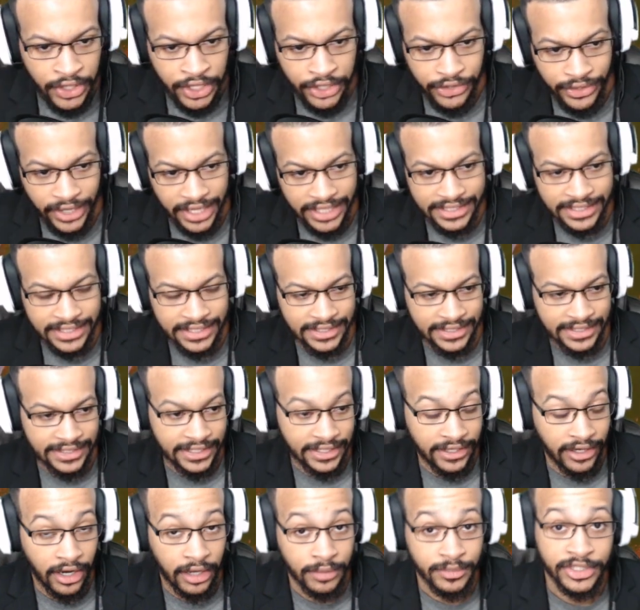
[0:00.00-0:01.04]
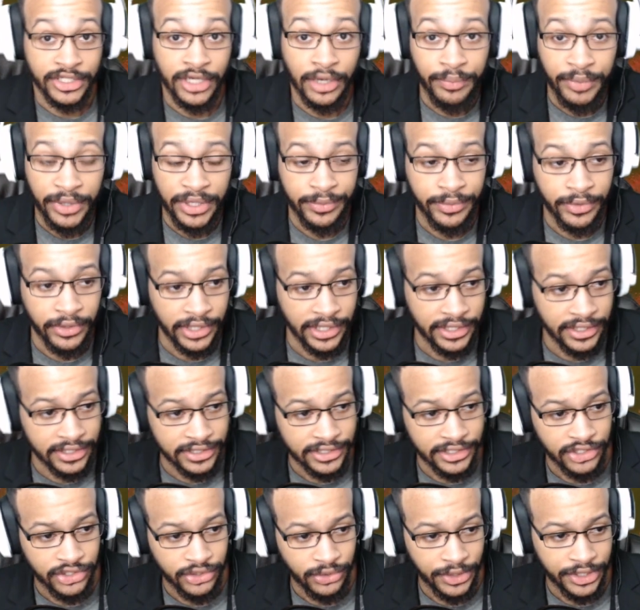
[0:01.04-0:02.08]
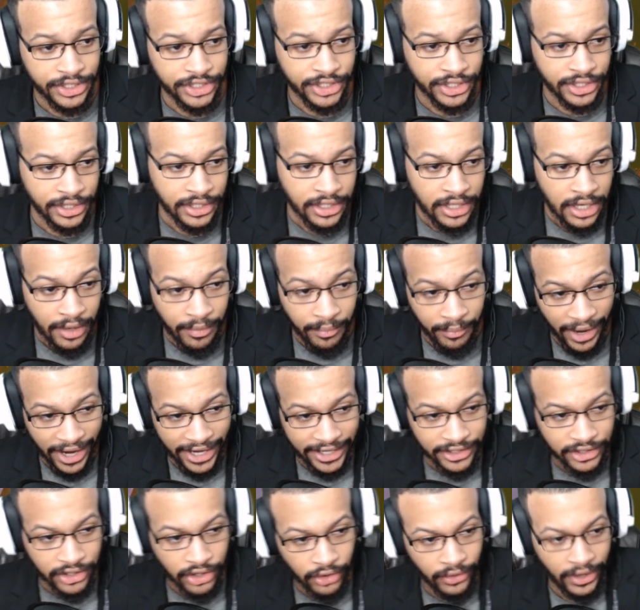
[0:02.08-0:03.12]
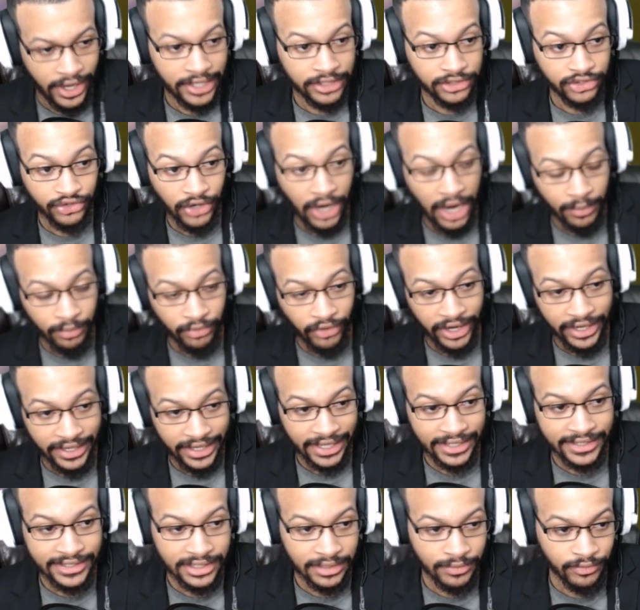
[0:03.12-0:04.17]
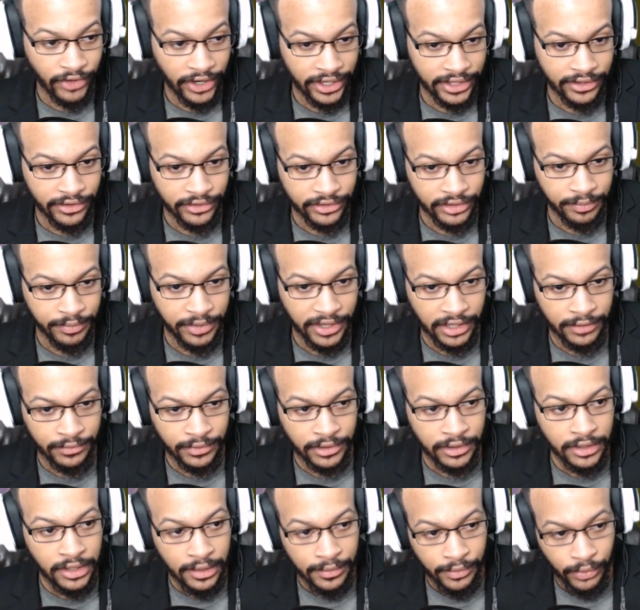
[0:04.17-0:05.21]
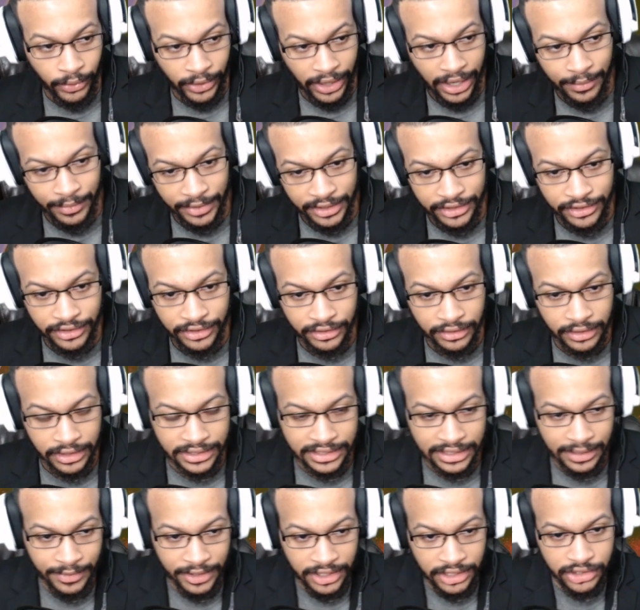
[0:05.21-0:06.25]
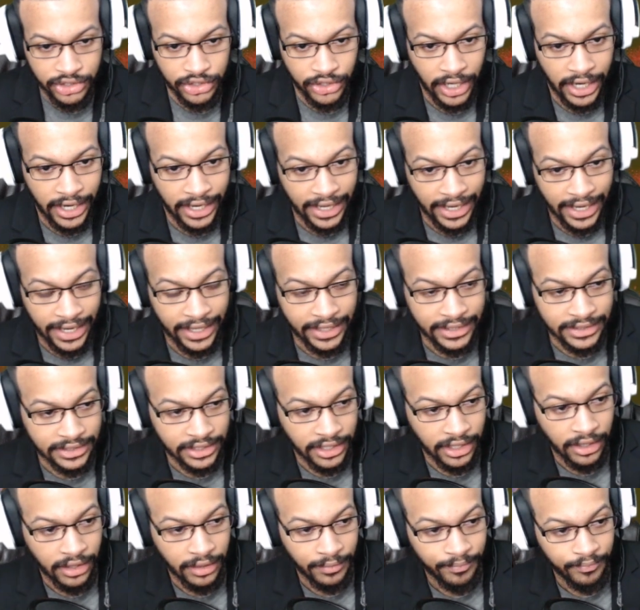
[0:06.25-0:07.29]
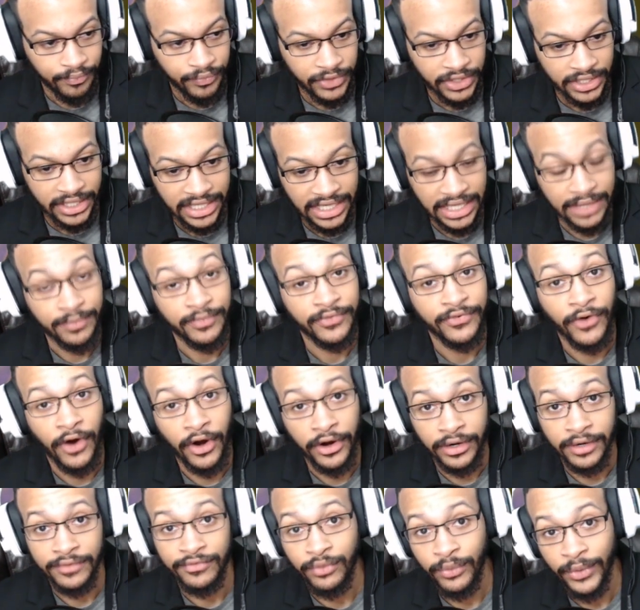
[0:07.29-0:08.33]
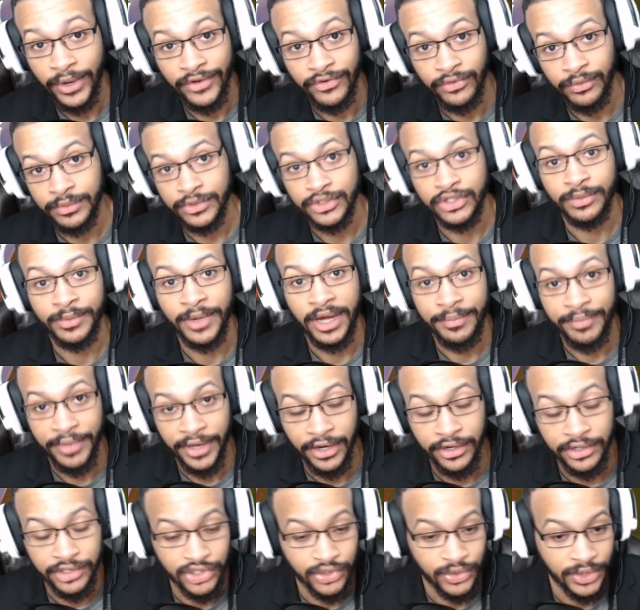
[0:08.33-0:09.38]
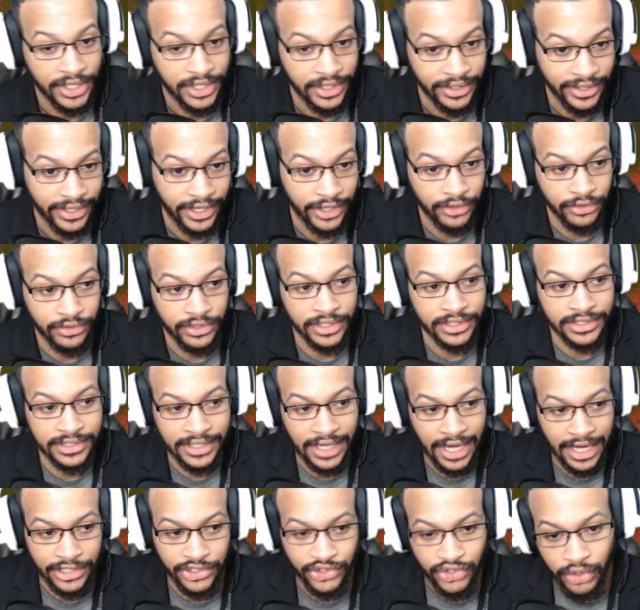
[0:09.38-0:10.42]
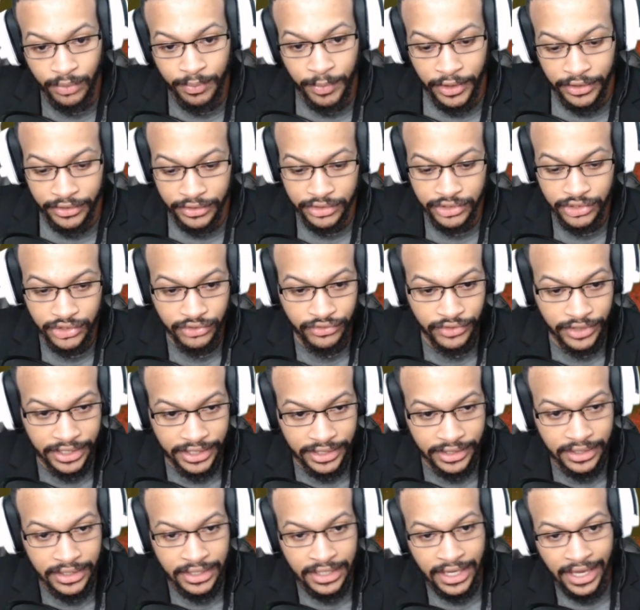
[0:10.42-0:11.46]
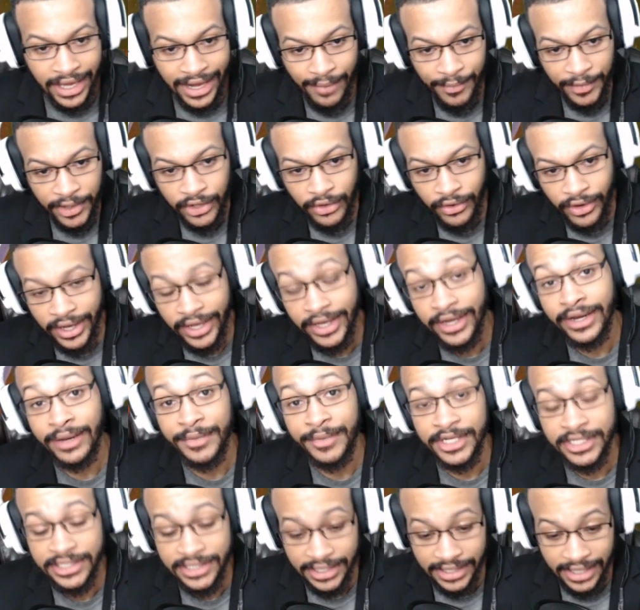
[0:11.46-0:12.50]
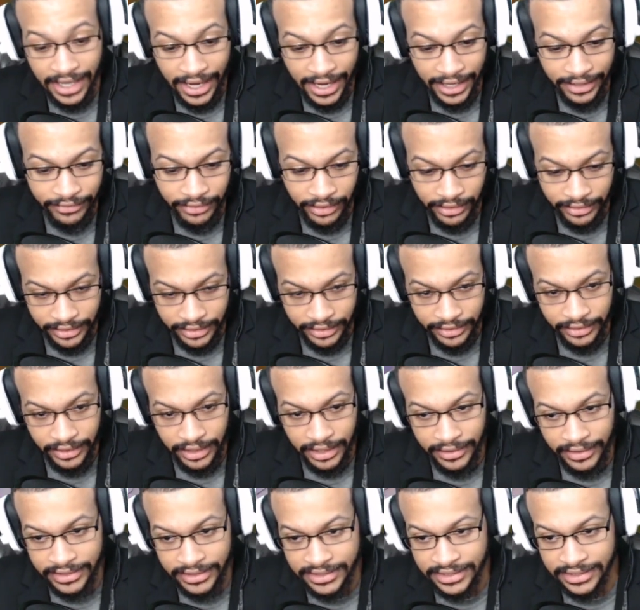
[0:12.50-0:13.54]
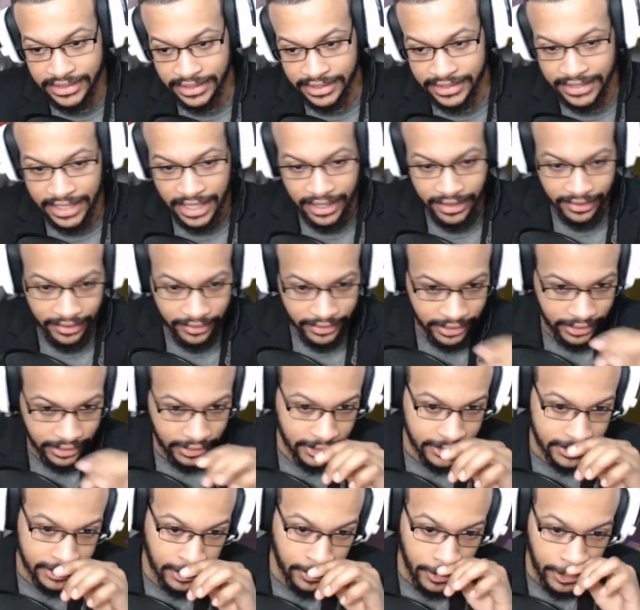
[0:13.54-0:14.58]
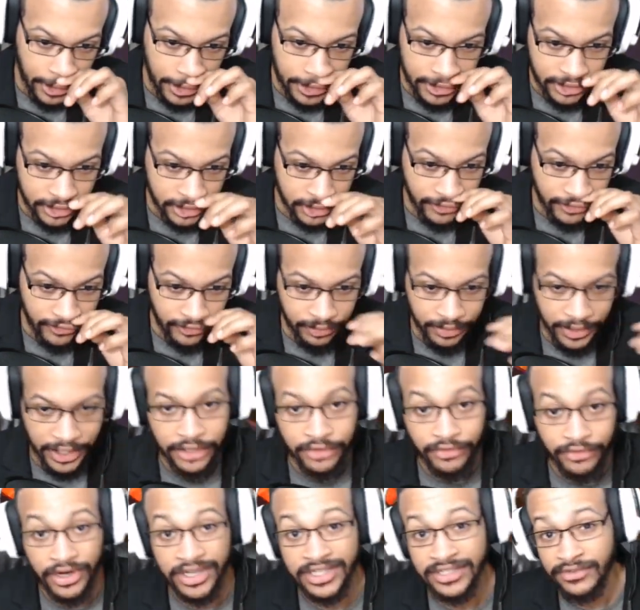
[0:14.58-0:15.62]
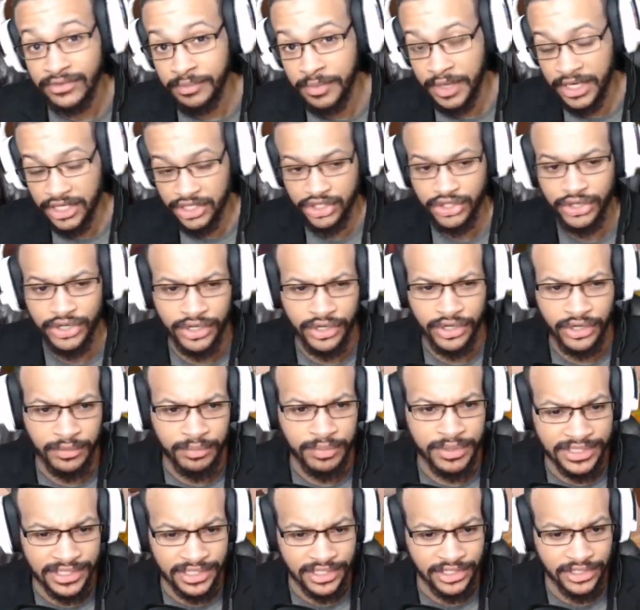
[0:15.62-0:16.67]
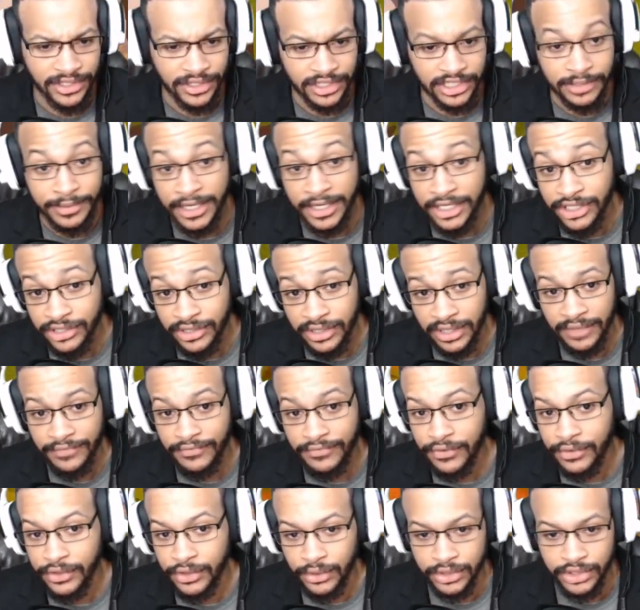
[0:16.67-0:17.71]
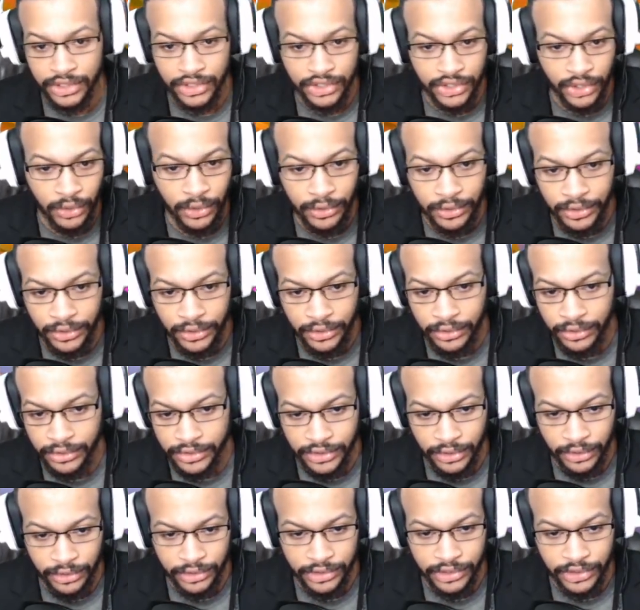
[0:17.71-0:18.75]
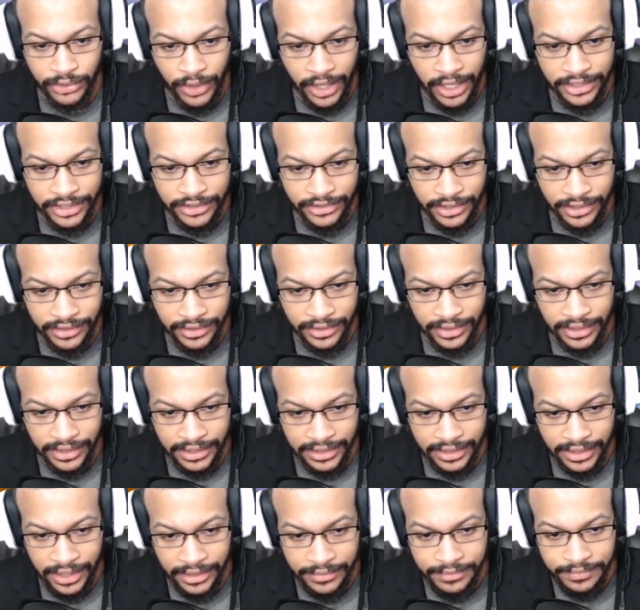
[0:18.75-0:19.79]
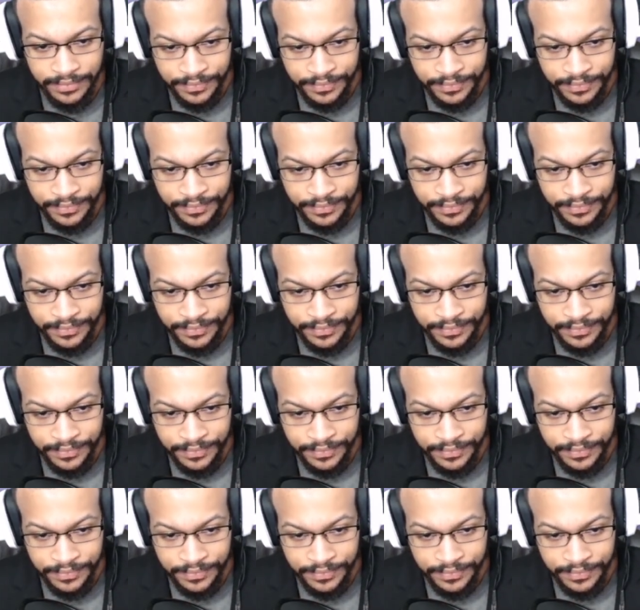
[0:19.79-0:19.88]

You guys can see some people in this situation might go and drop right next to them, right there on the pavement. What I'm gonna do is I'm gonna try and keep far enough away from this so my parachute indicator does not show up on their screen, and I'm going to go ahead and I'm going to take high ground here, and this is exactly how I get these eliminations. So if you're playing aggressively, make sure you're in a good position, especially if you're doing solo duos, solo squads, or anything like that.